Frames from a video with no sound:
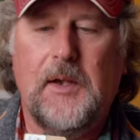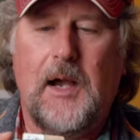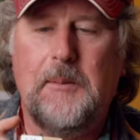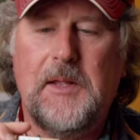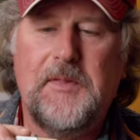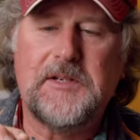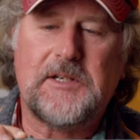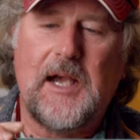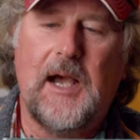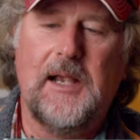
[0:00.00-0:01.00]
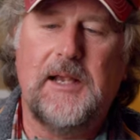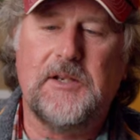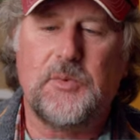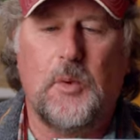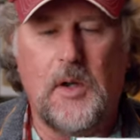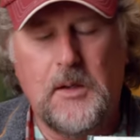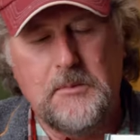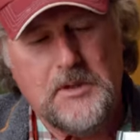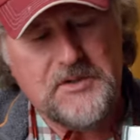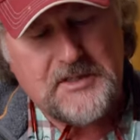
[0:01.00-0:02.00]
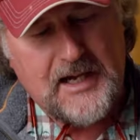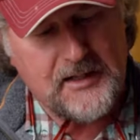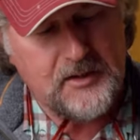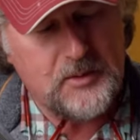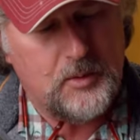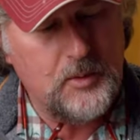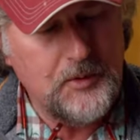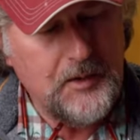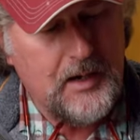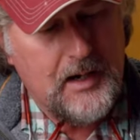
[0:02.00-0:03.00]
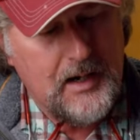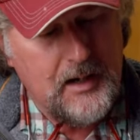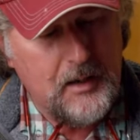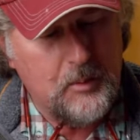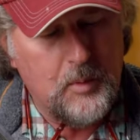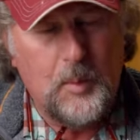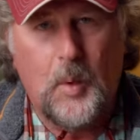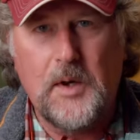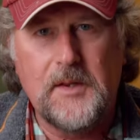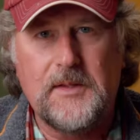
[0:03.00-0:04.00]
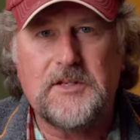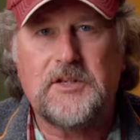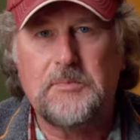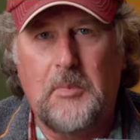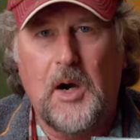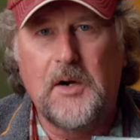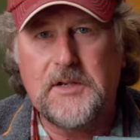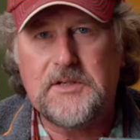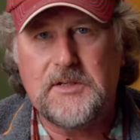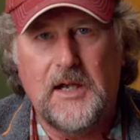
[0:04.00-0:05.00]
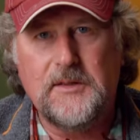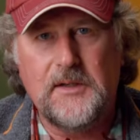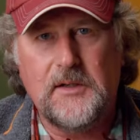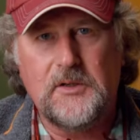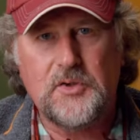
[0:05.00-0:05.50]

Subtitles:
I mean, this guy is one of the most technical and one of the smartest, I think,